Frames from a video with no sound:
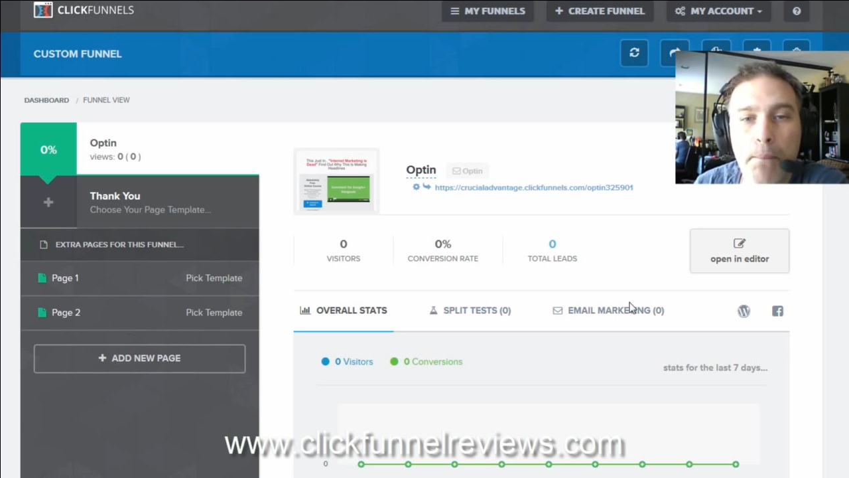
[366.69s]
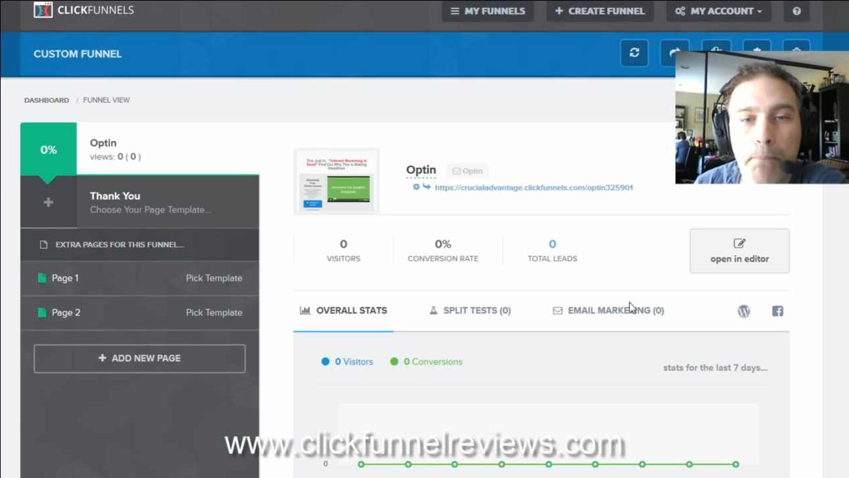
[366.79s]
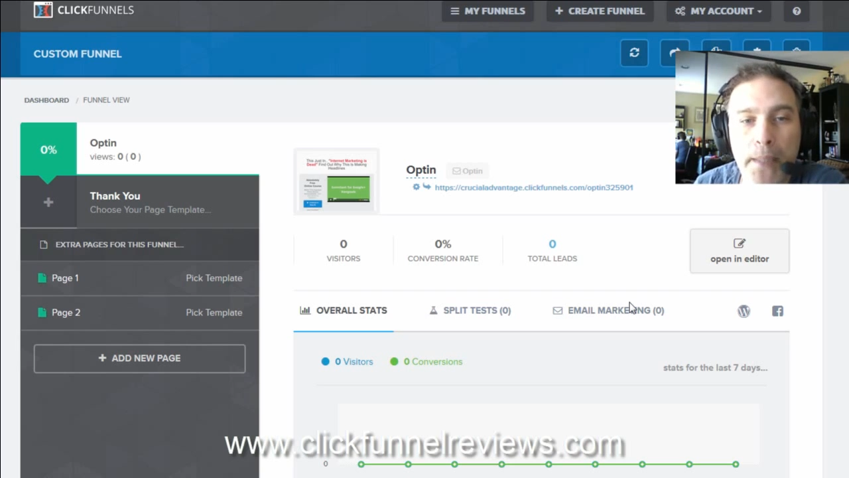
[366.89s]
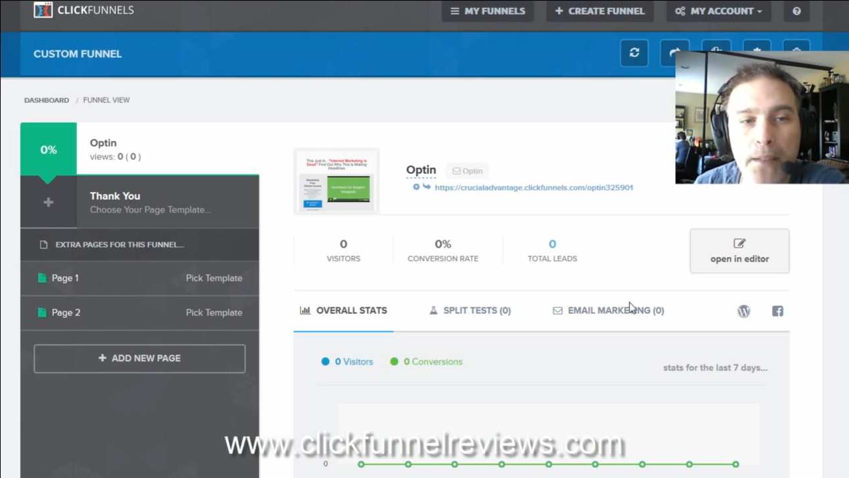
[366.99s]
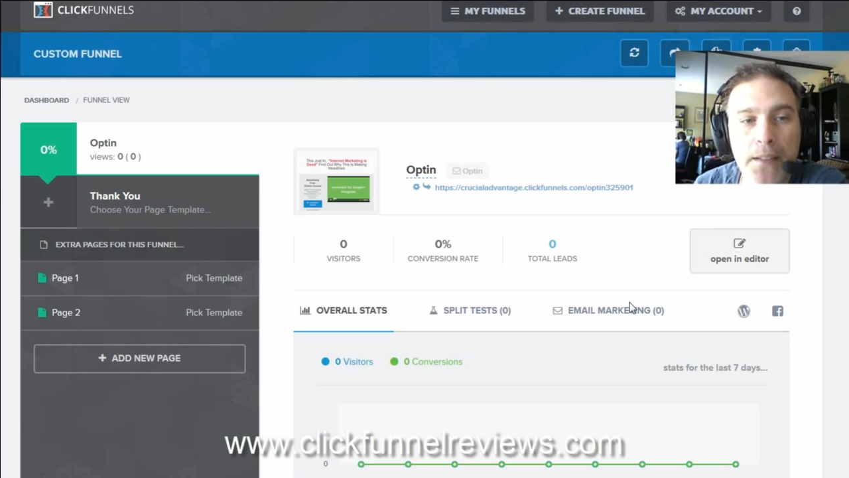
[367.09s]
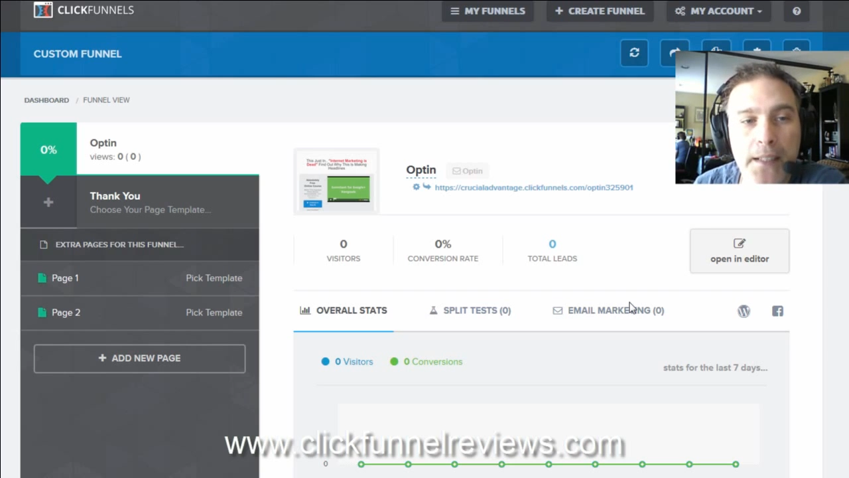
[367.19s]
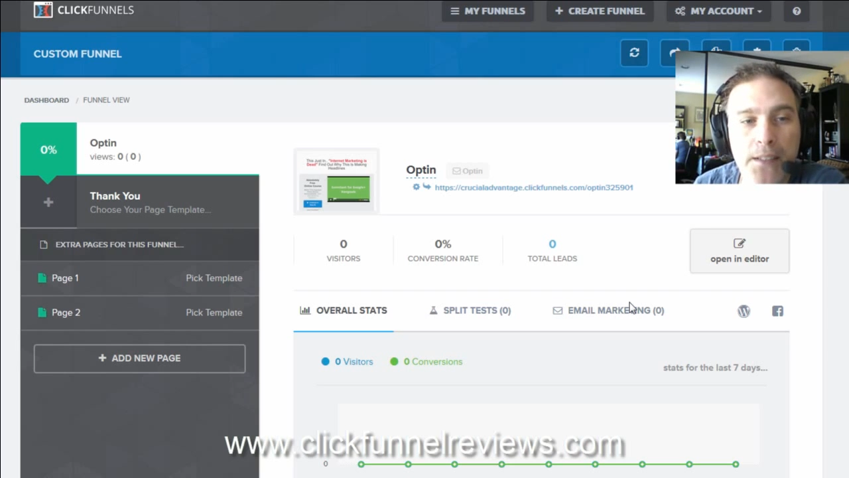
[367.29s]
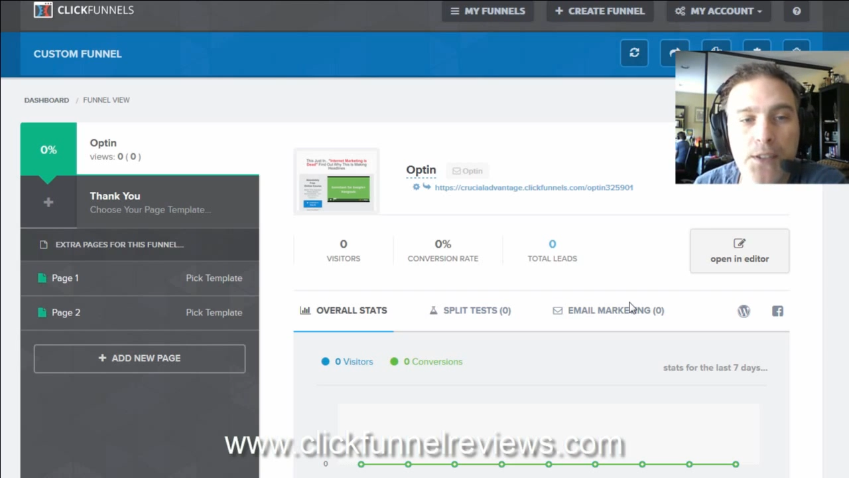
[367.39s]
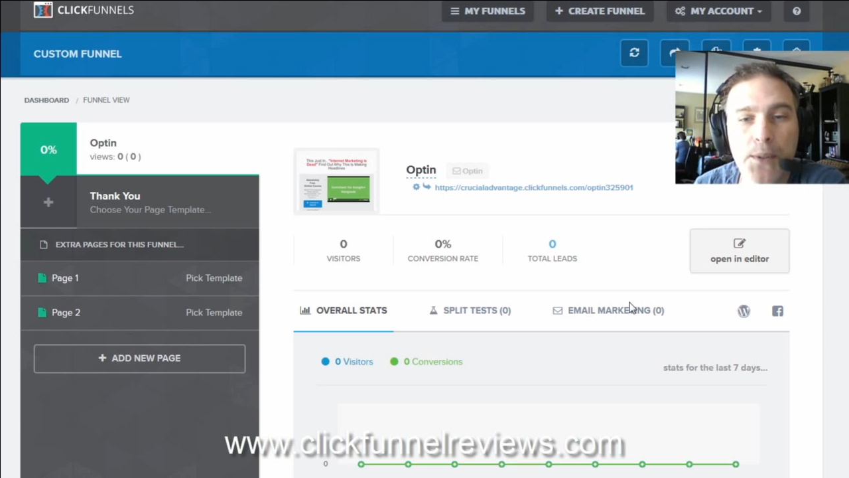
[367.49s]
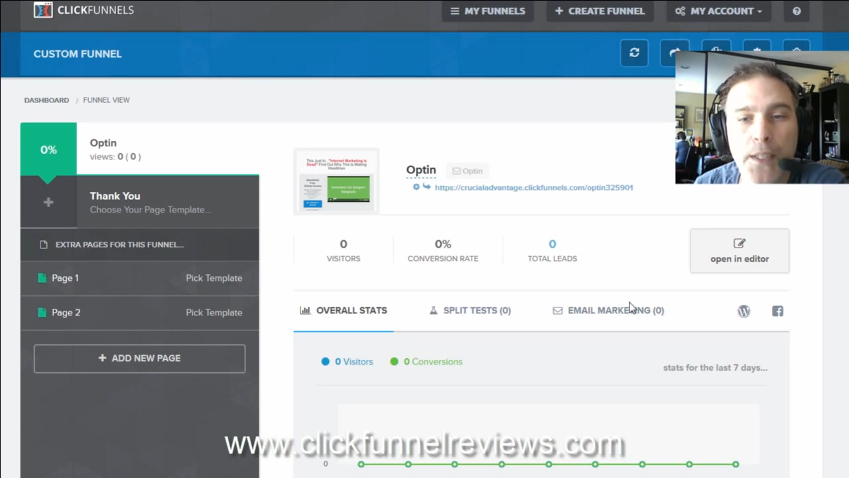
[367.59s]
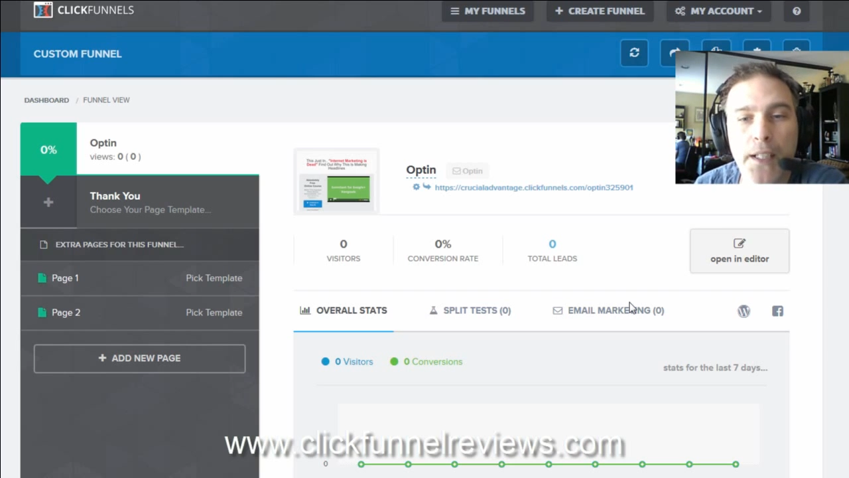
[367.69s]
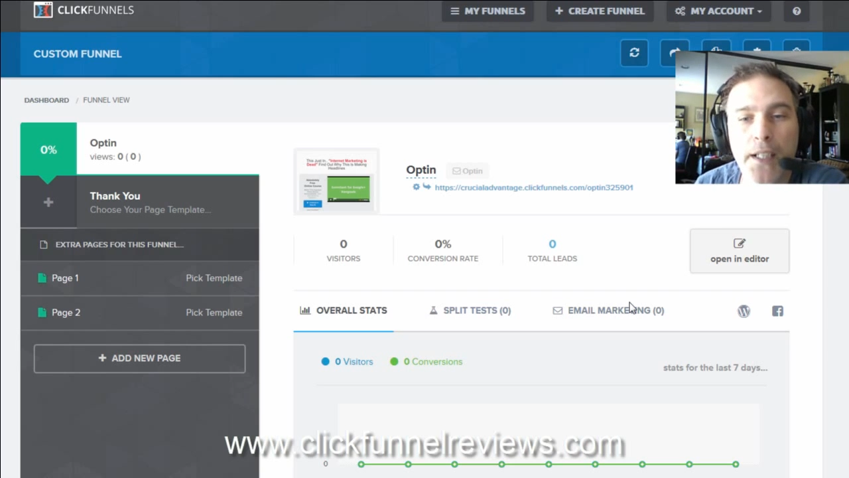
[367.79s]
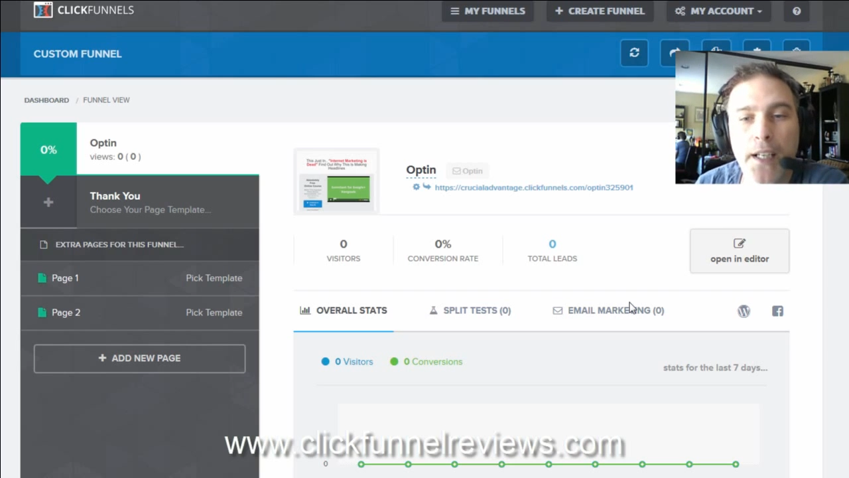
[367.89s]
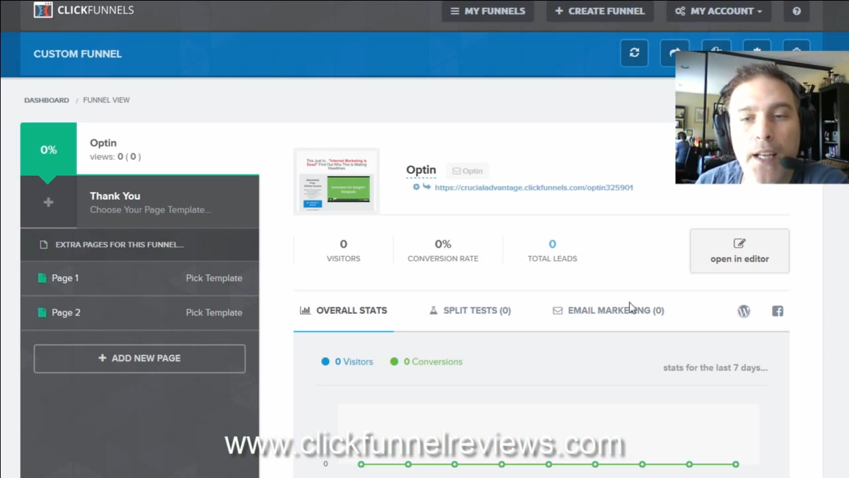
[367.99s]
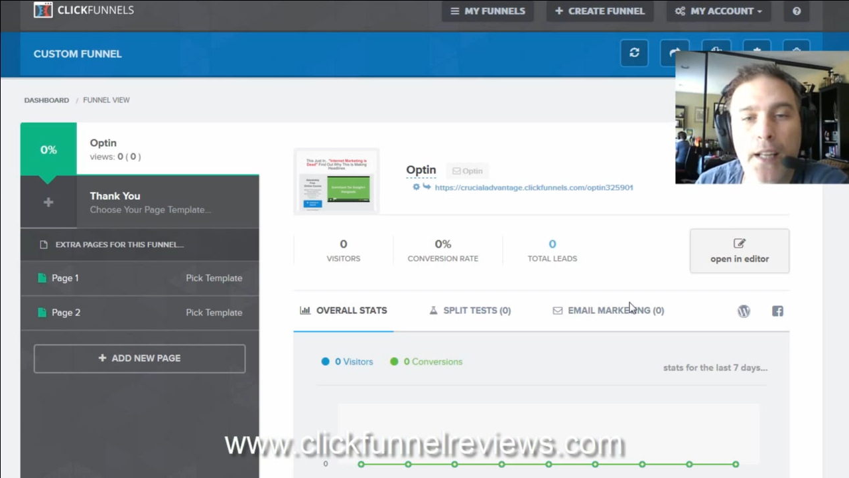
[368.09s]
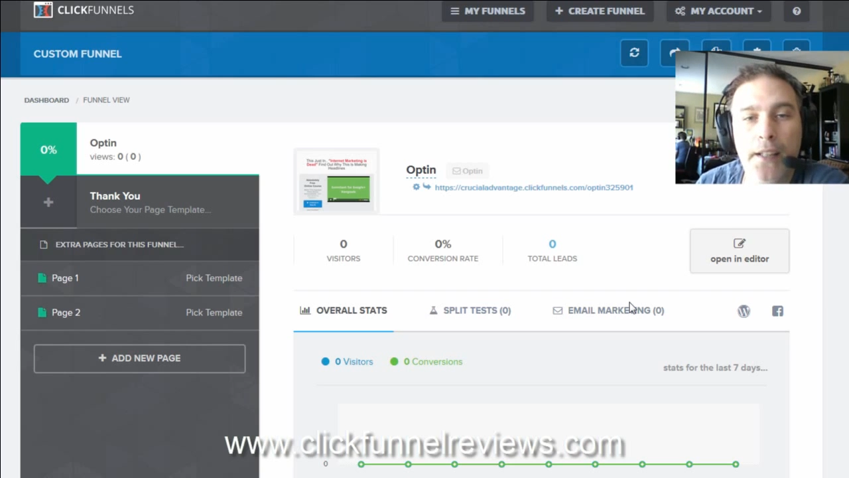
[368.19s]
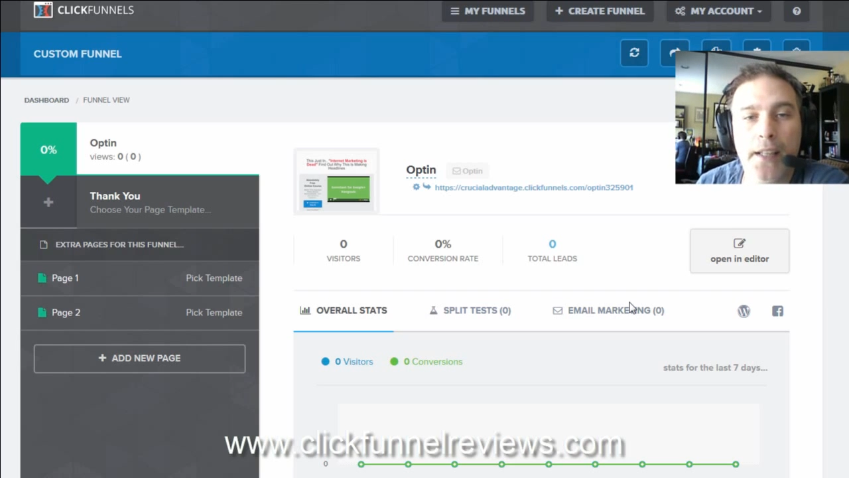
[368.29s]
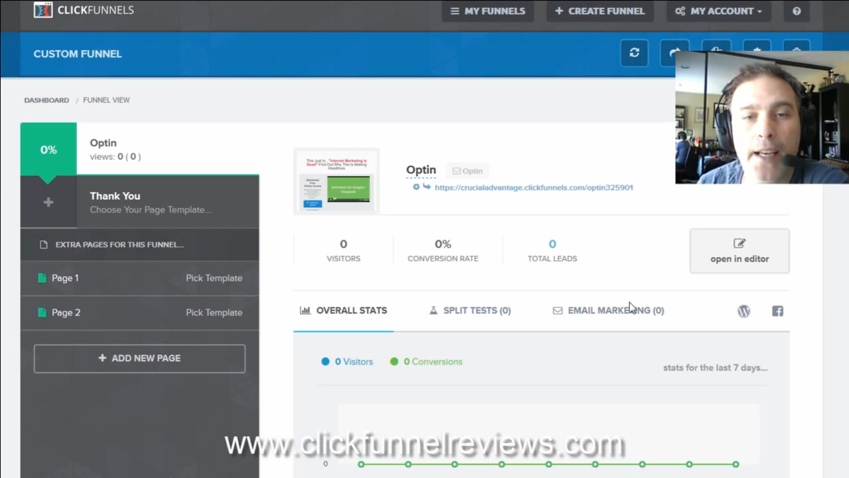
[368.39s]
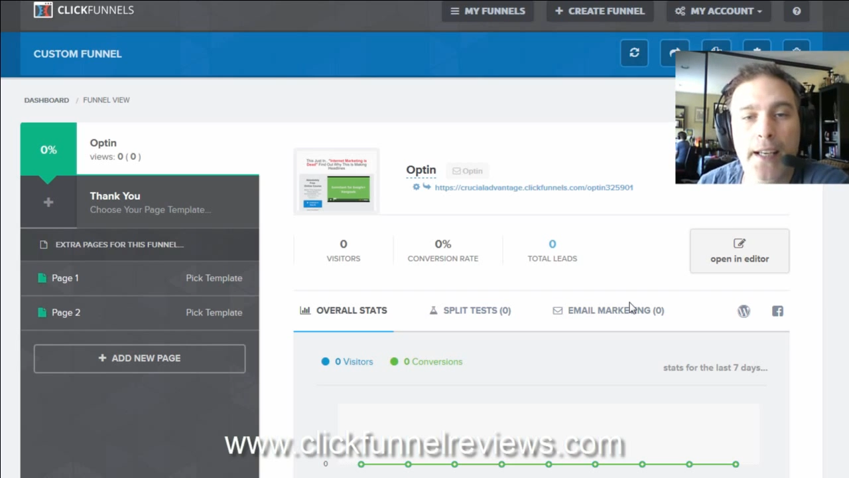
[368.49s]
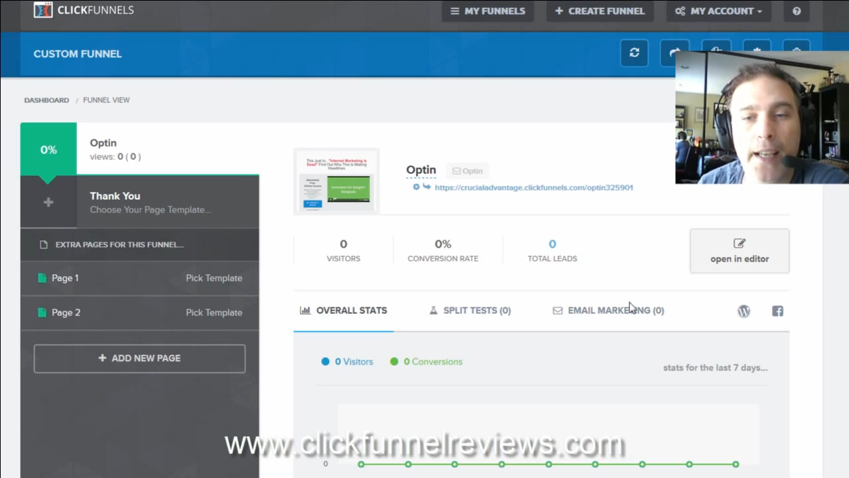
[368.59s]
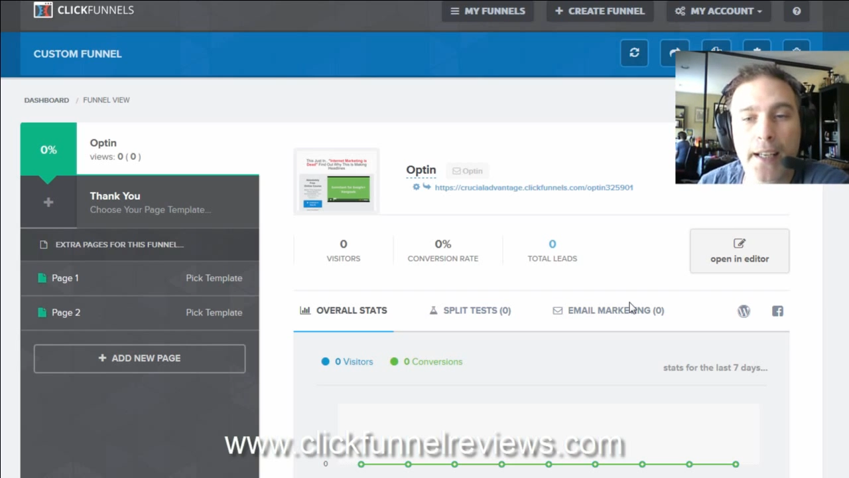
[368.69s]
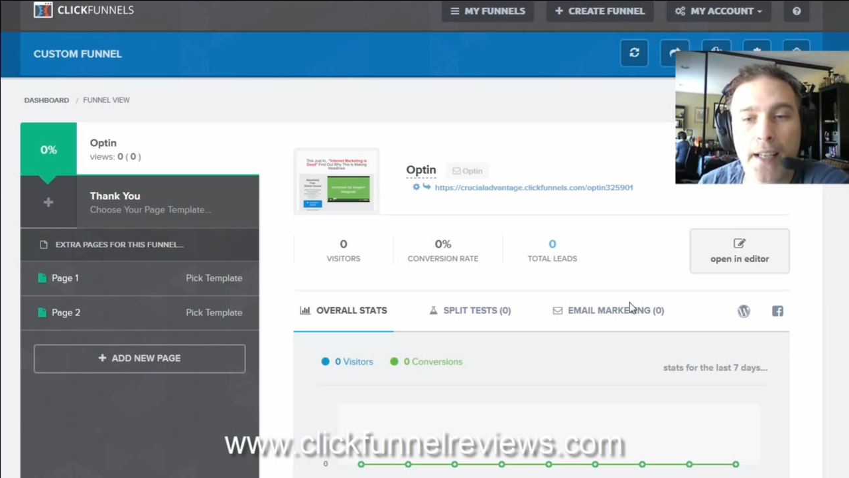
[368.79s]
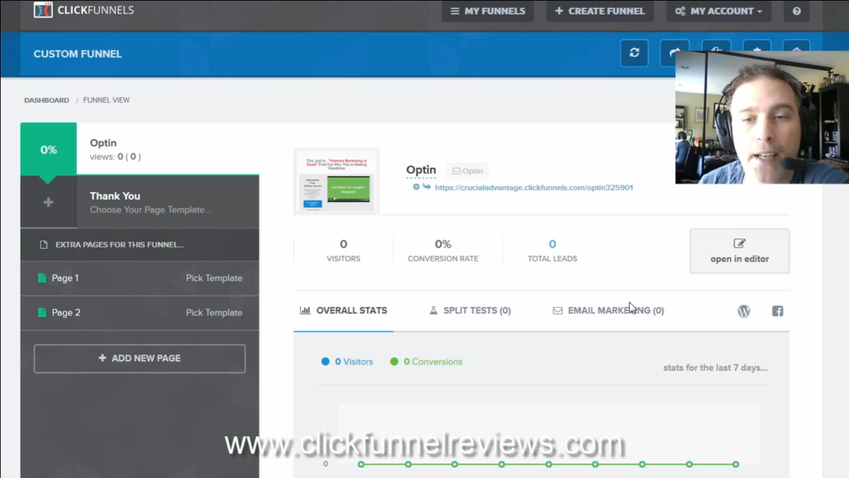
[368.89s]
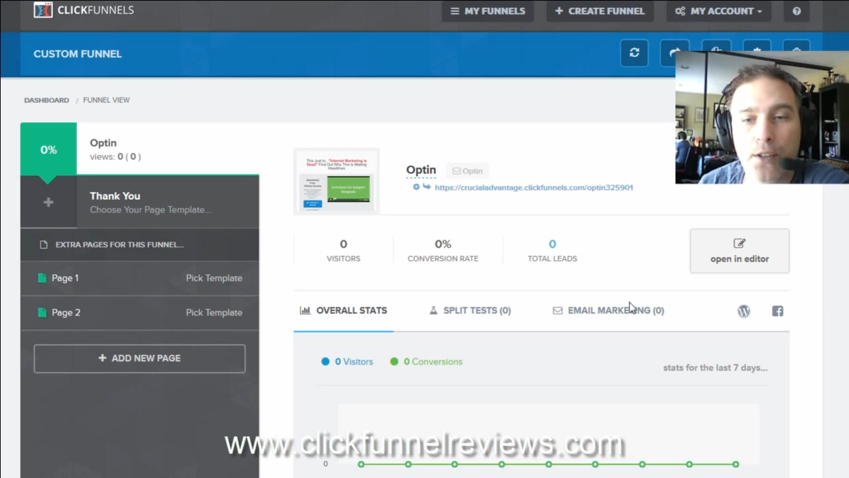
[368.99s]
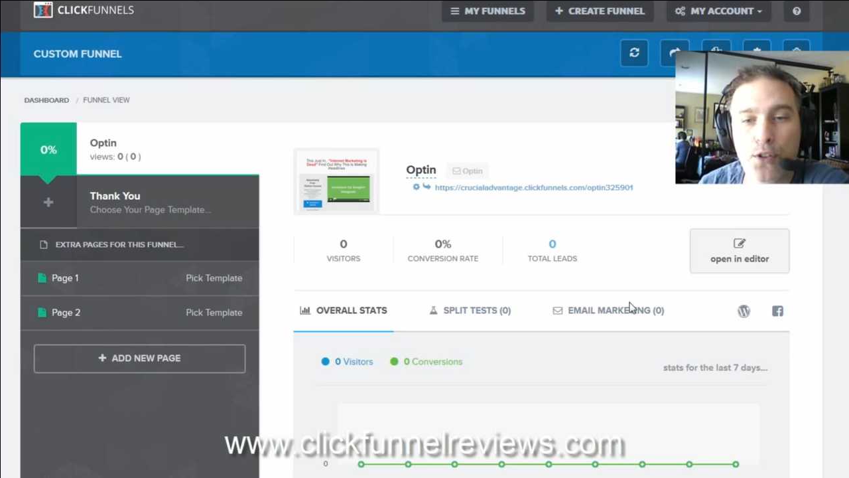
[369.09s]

built into it that can get